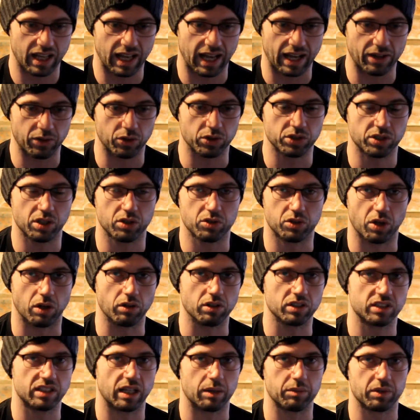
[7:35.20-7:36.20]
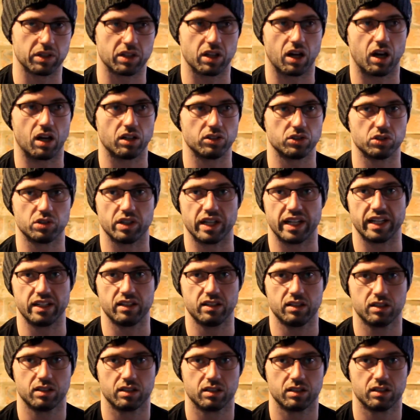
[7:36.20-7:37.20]
also, don't accept the guard you're in.
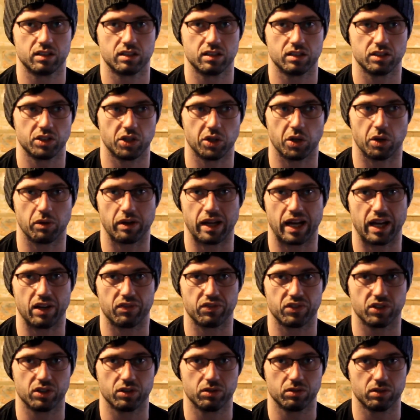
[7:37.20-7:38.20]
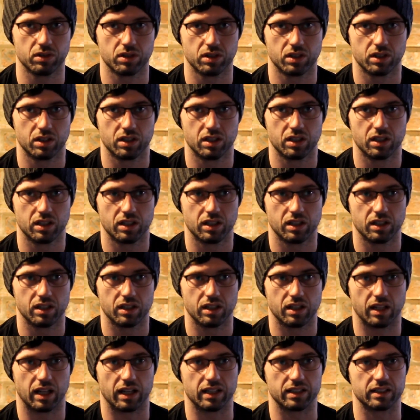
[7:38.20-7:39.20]
You don't have to.
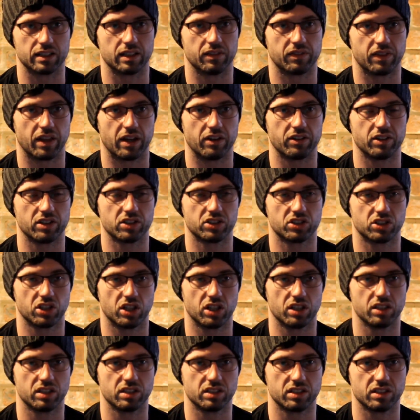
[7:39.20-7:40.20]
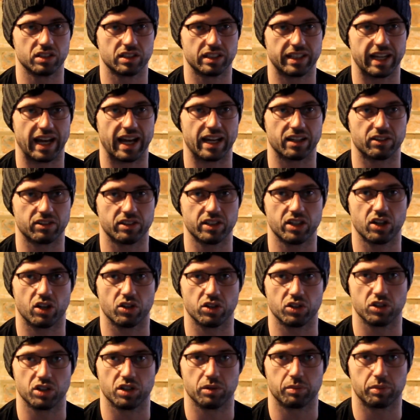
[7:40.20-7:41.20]
Like, if they're in a certain category
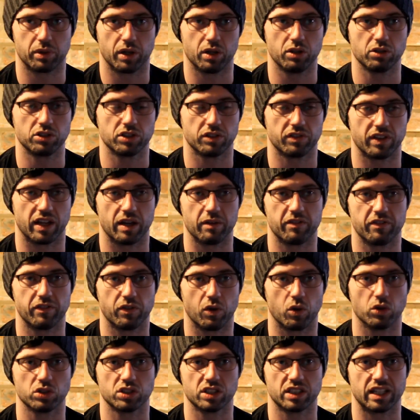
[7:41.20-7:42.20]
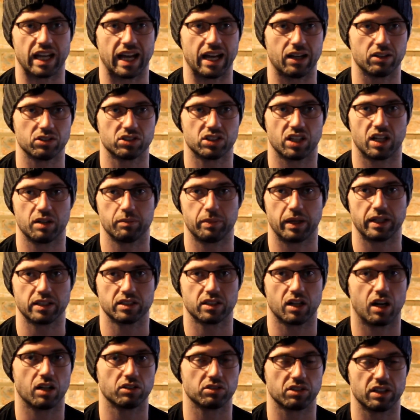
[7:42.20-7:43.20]
on the approach, if they're forcing outside base
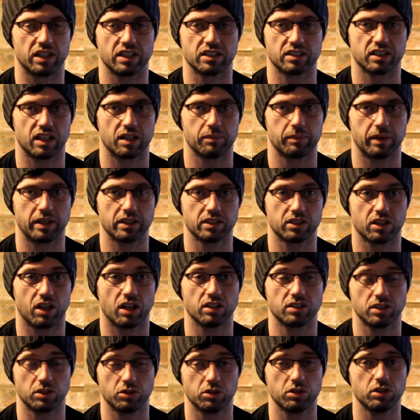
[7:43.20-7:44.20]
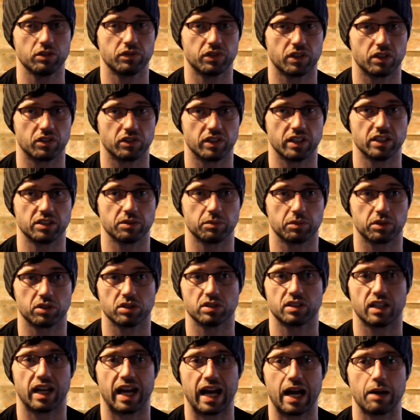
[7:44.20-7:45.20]
guards or inside base guards, they're doing it for a reason,
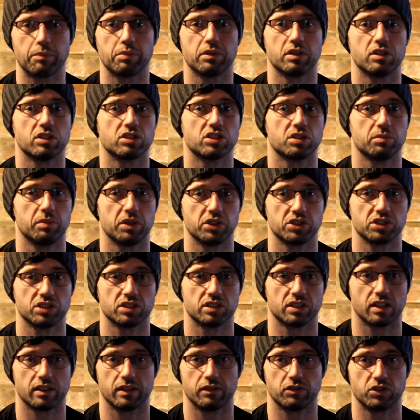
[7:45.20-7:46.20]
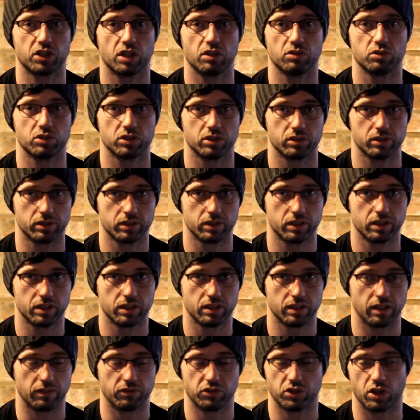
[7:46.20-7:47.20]
because they're happy with the submissions that they've chosen.
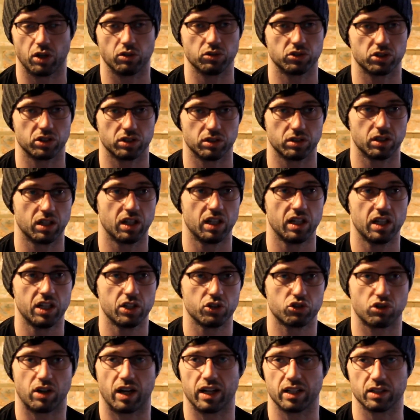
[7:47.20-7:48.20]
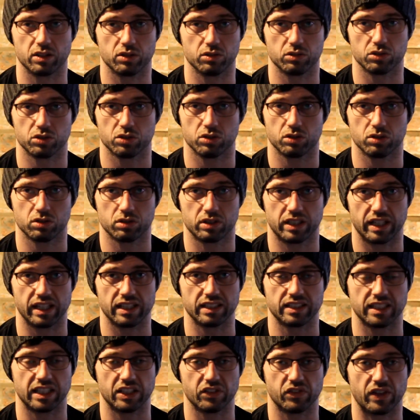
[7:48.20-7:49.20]
They've chosen triangles or
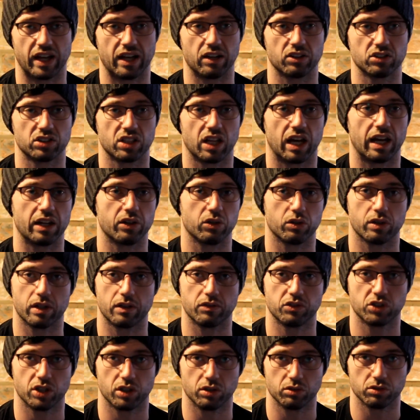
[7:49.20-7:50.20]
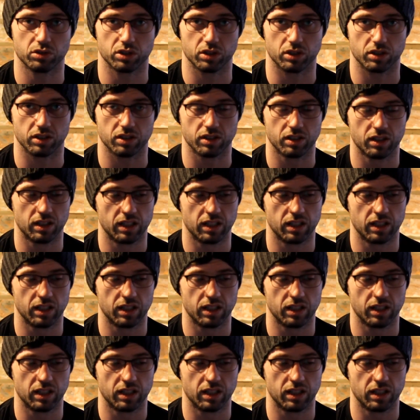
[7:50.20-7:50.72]
guillotines for outside, or they've chosen